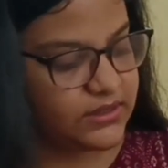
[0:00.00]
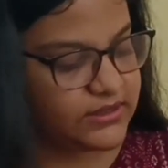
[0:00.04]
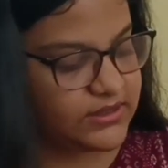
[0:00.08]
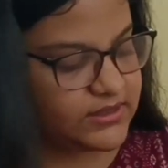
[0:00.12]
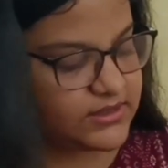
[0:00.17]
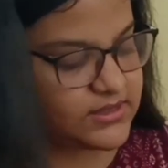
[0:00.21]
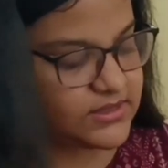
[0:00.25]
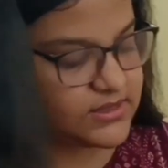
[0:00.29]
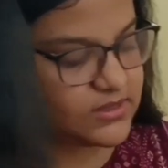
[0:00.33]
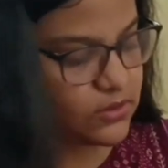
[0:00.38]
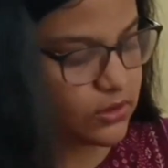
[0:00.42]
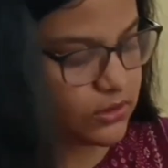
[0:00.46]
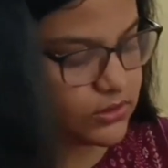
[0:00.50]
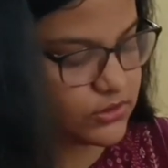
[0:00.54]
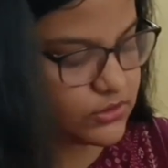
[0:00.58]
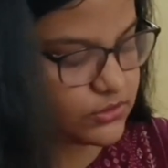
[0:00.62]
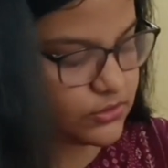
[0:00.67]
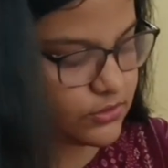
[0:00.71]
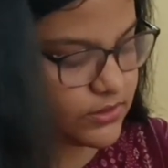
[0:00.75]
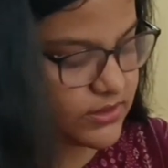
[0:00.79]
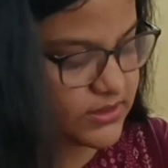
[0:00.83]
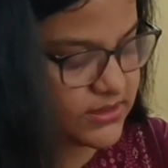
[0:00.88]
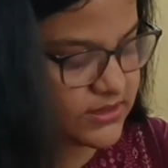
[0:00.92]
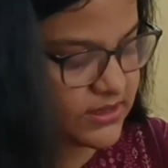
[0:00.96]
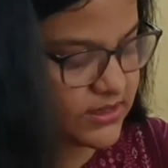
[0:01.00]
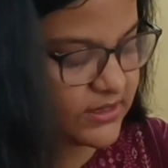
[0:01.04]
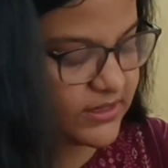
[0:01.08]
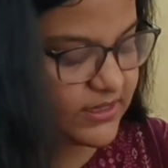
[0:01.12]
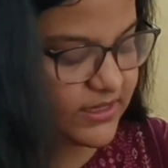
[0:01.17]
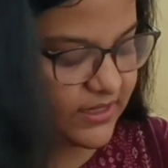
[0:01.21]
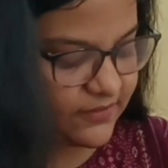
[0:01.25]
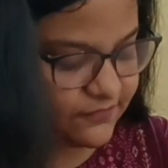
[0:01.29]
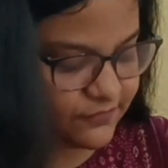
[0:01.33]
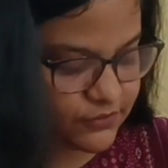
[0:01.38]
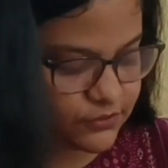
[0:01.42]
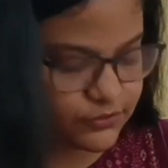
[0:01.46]
This is also known as the
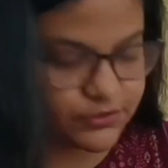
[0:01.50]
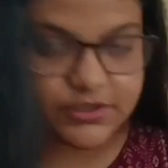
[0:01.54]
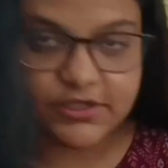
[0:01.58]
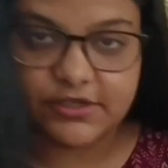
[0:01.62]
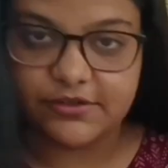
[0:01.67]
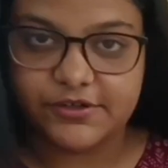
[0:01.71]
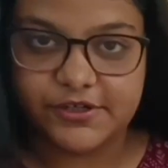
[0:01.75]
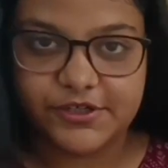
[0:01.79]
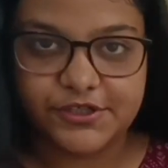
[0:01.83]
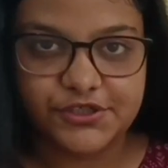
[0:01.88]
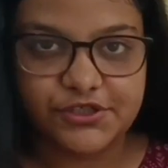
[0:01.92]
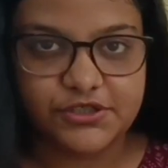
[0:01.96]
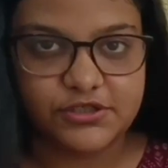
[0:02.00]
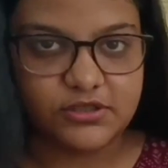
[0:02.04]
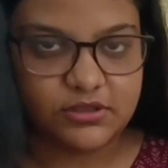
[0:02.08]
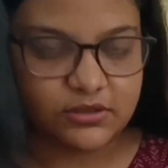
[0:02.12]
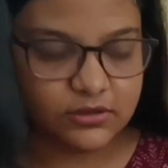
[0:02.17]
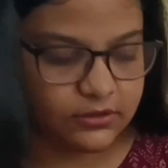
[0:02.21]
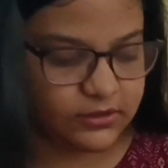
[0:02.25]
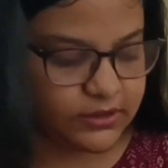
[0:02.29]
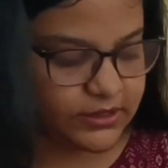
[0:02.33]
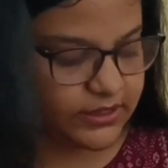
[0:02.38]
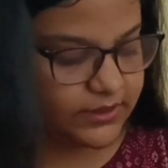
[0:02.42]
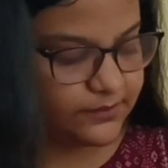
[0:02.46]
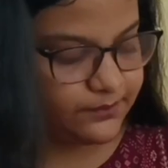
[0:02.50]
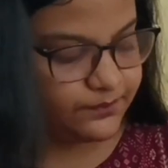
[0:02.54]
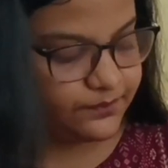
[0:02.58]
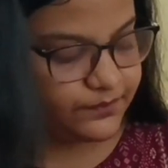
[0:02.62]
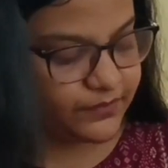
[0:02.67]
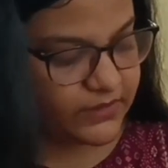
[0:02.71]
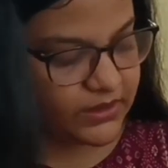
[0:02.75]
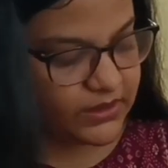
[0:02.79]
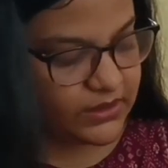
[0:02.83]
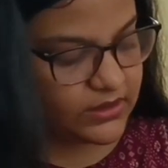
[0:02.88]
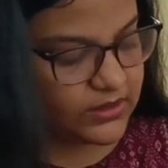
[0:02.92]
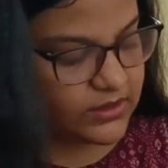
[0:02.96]
F2 generation. Okay.
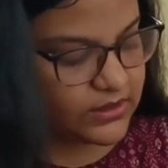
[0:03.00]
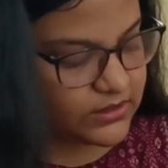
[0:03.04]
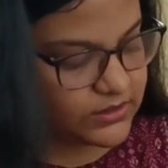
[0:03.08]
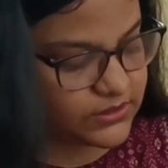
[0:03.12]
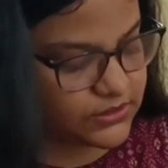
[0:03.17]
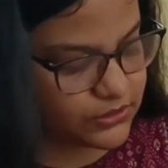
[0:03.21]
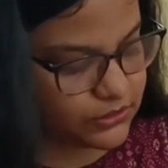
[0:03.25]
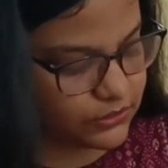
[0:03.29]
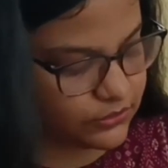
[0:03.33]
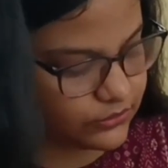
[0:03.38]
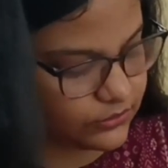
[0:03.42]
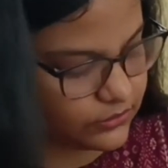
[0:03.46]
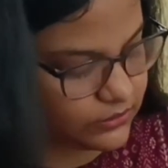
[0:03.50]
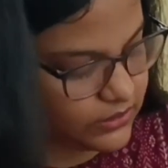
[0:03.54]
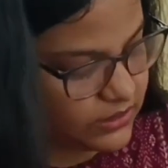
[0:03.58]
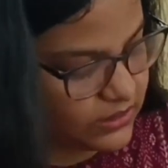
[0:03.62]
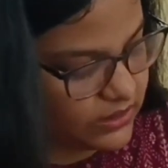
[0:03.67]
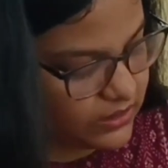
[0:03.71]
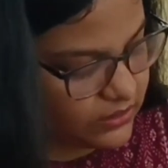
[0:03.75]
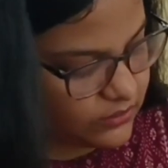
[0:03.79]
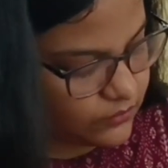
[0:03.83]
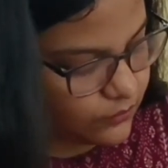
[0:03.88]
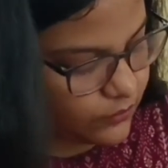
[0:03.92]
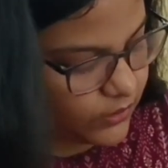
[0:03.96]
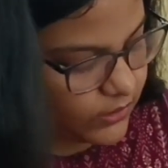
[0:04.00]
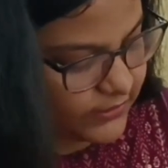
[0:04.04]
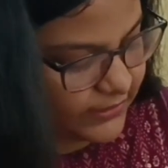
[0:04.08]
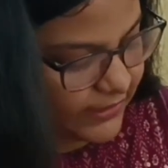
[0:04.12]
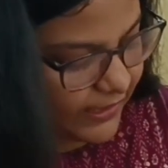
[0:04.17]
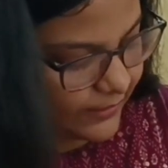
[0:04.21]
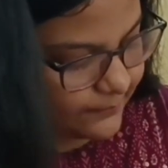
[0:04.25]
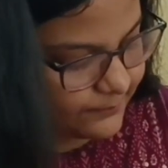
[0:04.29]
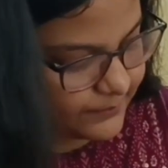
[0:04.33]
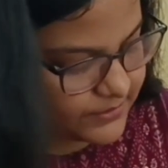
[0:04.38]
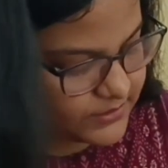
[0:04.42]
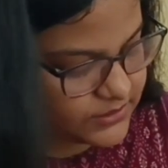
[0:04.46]
So what
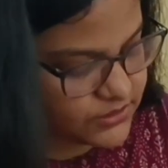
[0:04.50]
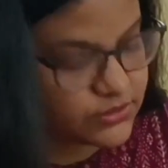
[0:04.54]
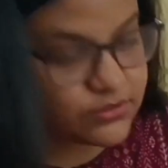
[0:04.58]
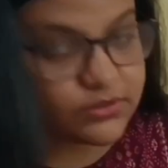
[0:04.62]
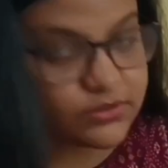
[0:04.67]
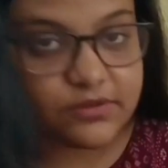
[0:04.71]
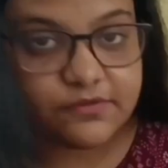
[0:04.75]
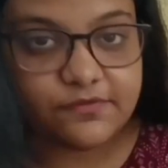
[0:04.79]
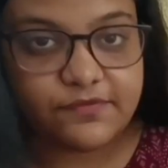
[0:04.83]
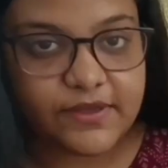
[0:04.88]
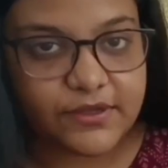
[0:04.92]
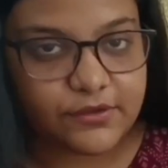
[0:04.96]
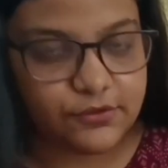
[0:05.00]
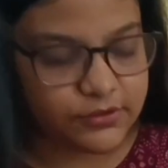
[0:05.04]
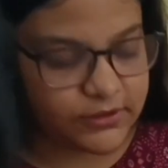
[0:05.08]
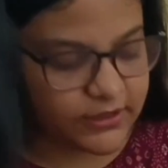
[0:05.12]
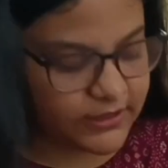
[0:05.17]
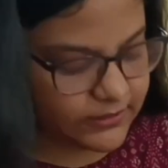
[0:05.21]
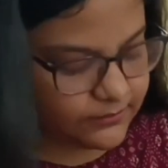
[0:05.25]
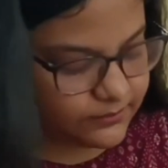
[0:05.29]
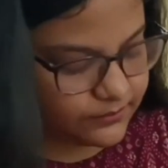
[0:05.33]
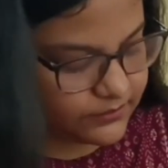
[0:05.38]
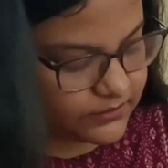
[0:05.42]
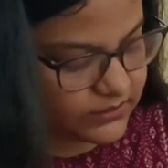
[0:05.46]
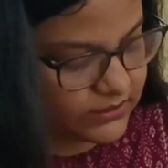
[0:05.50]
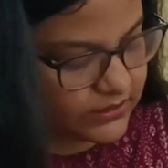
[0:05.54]
happens to the phenotype?